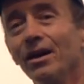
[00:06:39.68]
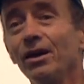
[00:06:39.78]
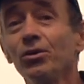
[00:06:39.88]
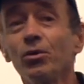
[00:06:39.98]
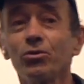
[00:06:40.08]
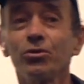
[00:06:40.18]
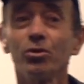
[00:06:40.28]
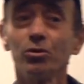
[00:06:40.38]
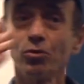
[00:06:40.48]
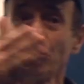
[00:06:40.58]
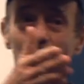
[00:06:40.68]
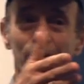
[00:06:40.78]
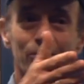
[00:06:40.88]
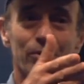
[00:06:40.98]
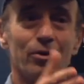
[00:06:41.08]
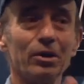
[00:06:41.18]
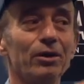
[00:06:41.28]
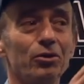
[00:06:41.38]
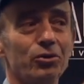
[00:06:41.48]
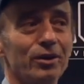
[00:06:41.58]
And it also goes forward. We're
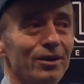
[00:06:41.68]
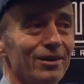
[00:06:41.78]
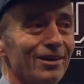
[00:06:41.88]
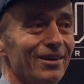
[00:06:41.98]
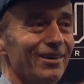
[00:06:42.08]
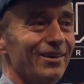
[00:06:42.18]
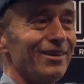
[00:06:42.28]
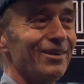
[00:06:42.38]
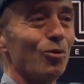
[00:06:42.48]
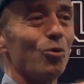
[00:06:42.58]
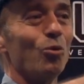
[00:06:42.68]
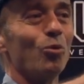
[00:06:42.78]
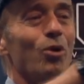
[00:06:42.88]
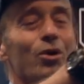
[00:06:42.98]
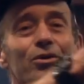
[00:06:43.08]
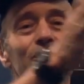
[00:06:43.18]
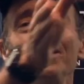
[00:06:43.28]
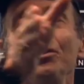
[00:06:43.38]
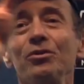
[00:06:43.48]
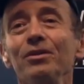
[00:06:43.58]
looking to see what
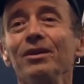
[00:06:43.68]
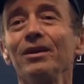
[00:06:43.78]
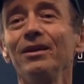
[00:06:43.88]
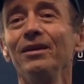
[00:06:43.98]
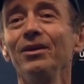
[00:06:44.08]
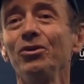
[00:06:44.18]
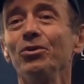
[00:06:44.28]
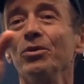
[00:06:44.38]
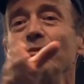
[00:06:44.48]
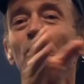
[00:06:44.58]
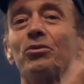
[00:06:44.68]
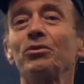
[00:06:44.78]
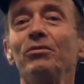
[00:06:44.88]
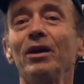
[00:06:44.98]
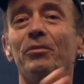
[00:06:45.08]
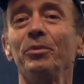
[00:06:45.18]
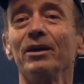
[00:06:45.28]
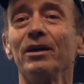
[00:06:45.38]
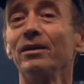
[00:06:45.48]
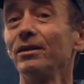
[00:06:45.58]
is the key issue here, what's
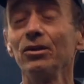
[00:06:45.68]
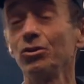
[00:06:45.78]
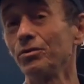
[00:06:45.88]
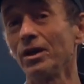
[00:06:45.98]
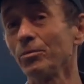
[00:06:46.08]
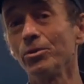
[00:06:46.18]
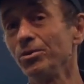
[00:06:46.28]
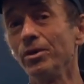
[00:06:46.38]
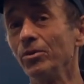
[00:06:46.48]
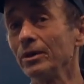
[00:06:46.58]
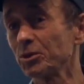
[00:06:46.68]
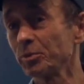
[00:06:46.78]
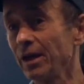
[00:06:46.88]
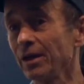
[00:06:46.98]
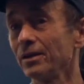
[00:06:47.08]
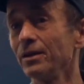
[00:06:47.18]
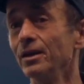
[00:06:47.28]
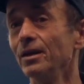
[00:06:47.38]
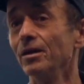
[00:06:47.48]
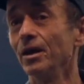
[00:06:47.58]
developing, and things develop as you don't expect.
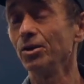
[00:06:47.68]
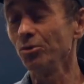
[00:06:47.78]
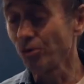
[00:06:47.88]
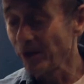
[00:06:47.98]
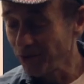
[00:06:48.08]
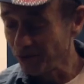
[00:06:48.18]
And you try